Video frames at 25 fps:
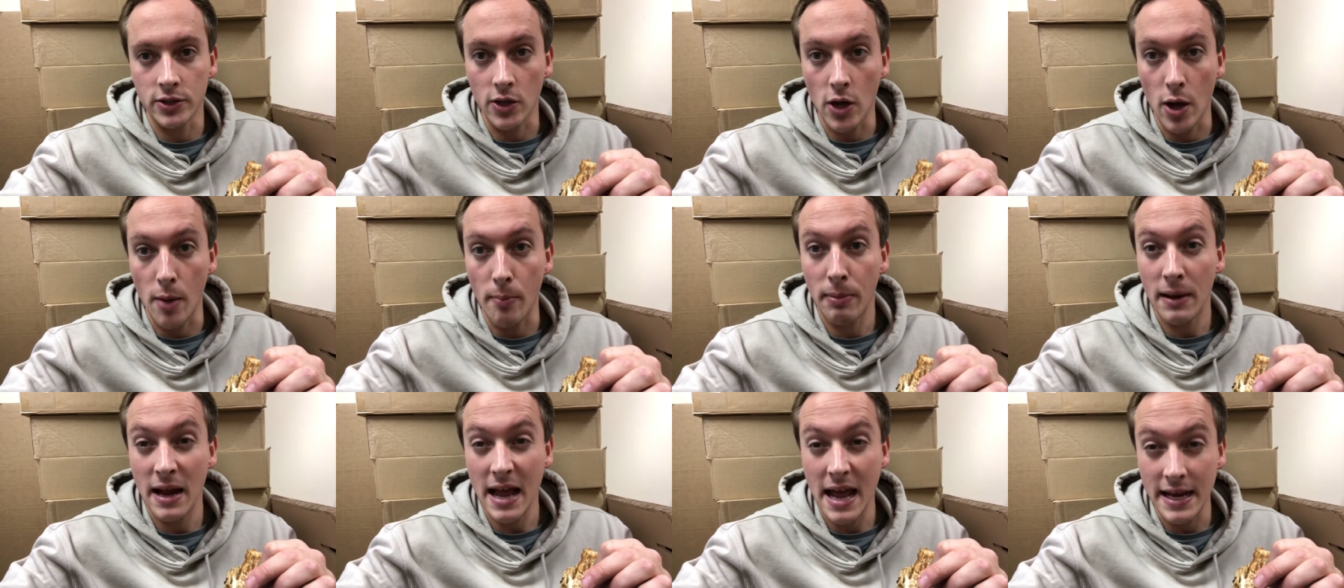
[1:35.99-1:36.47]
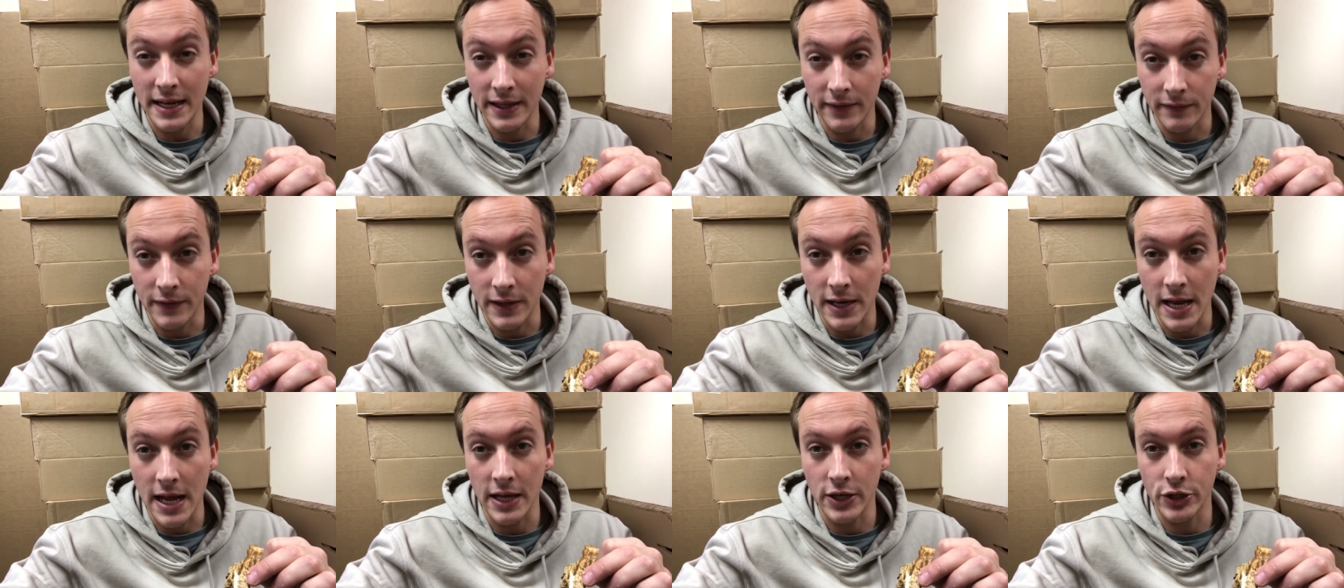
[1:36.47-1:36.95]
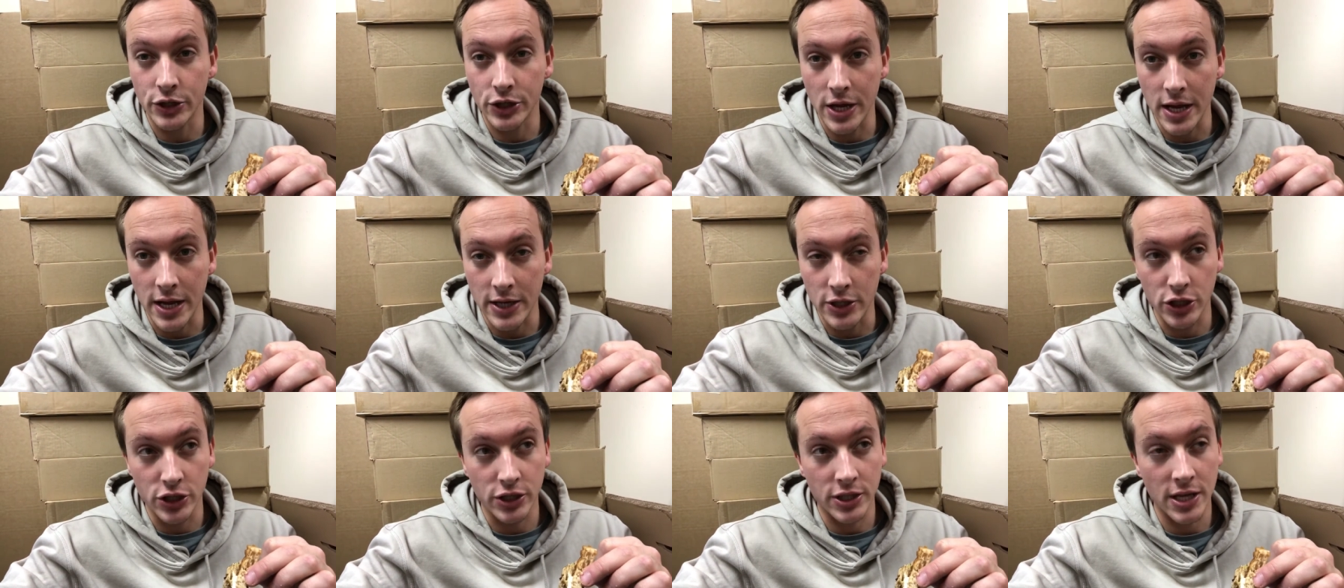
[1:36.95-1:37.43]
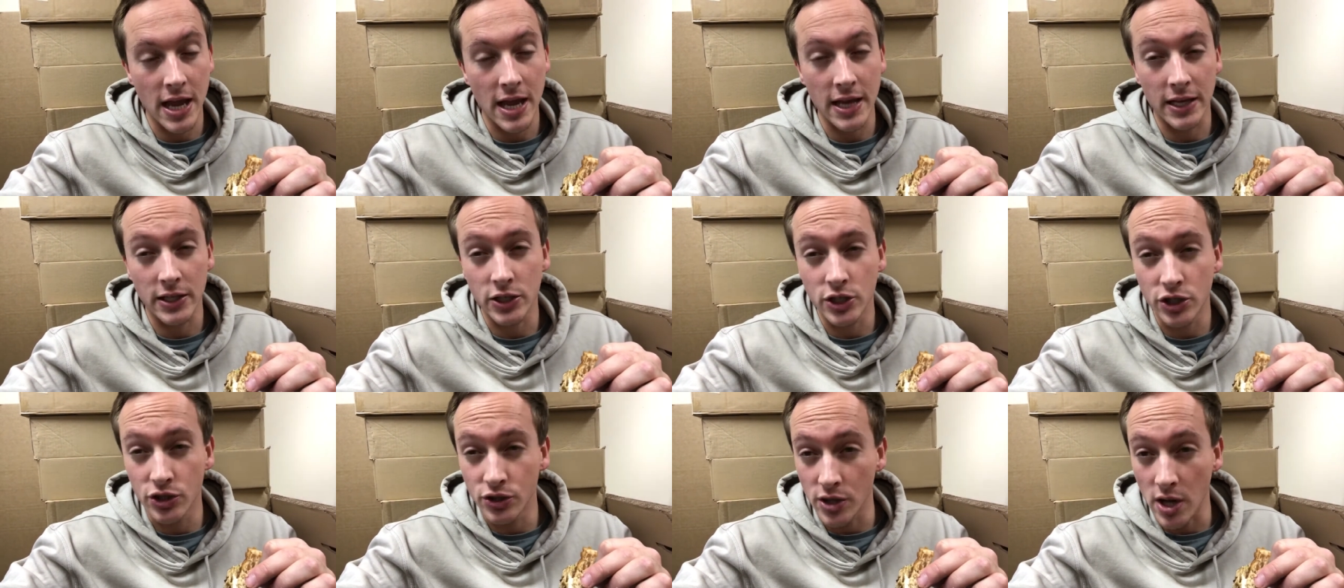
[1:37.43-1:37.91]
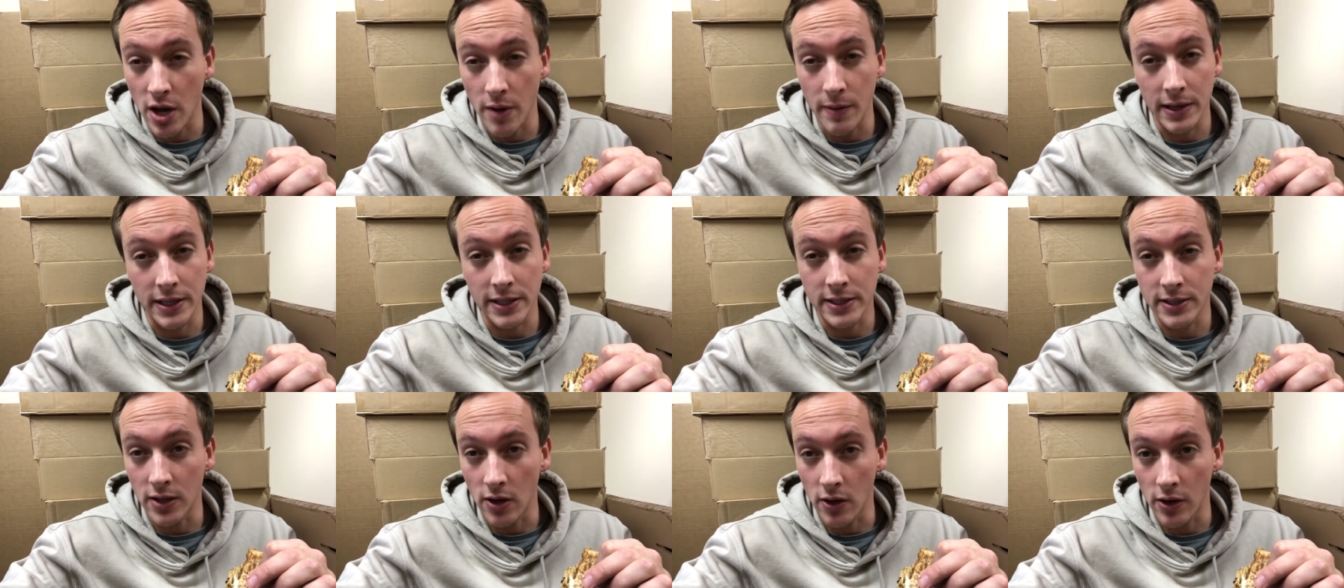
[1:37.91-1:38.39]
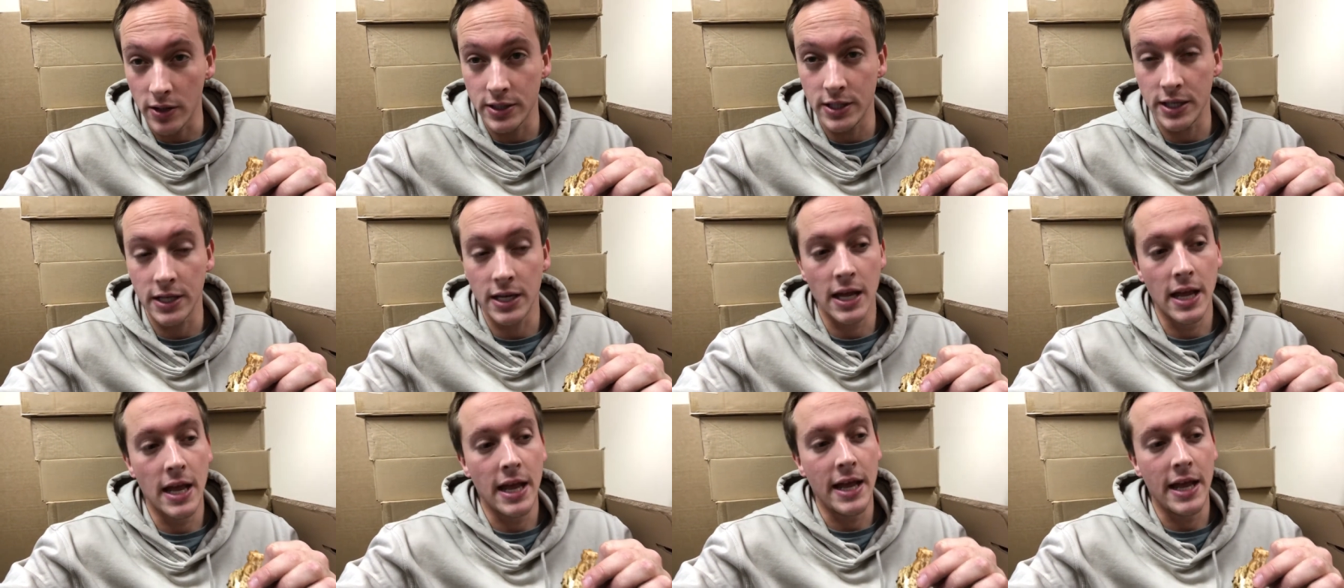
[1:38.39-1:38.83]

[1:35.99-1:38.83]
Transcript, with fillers: night planning for next year just getting so excited